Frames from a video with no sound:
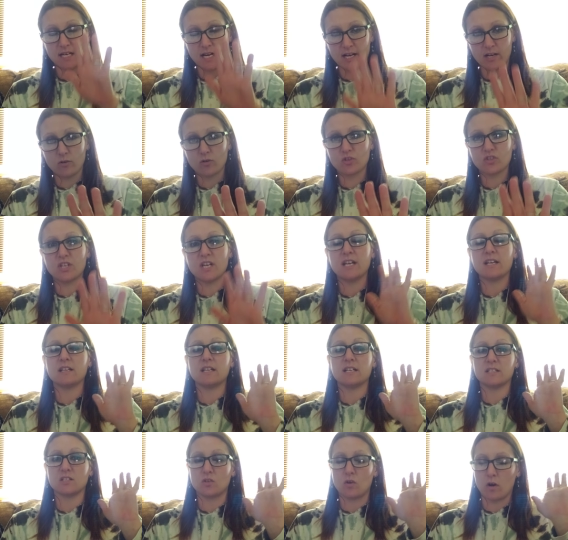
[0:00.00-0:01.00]
And I understand
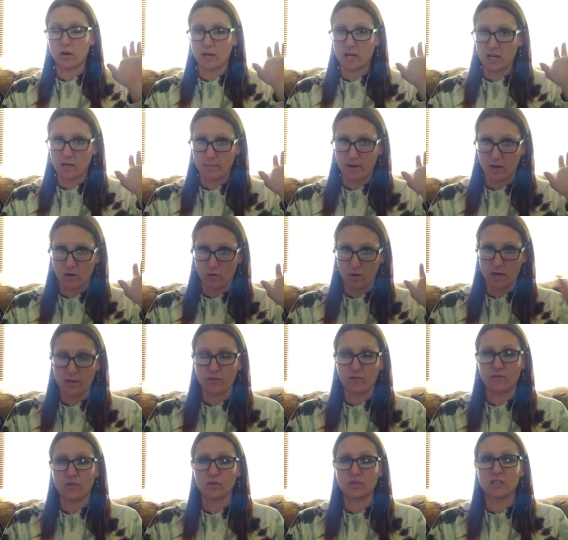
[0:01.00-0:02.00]
that's talking about
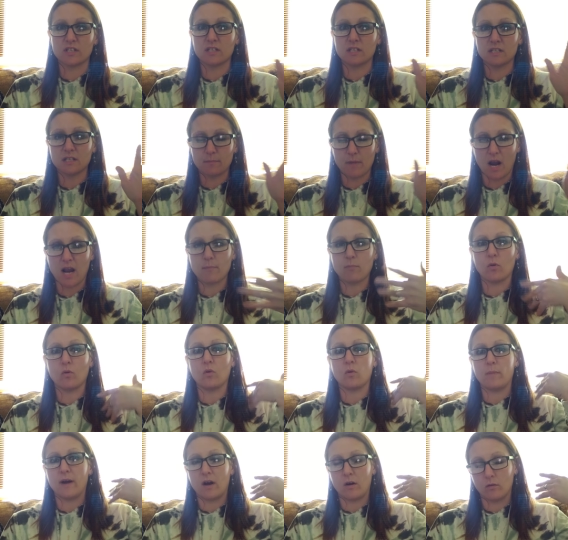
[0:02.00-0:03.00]
other verses in the
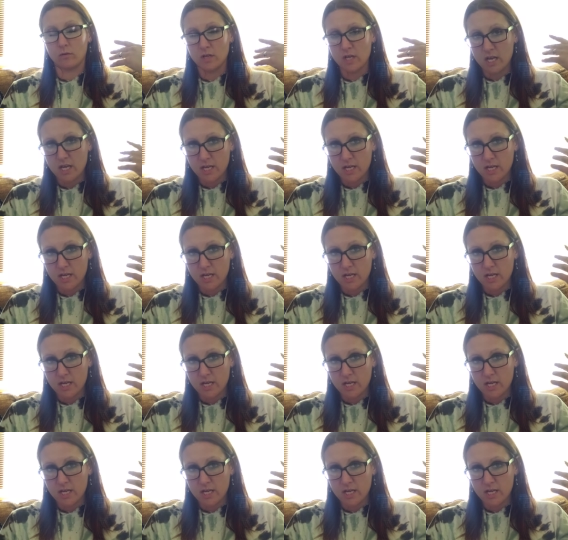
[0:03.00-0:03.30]
Bible about,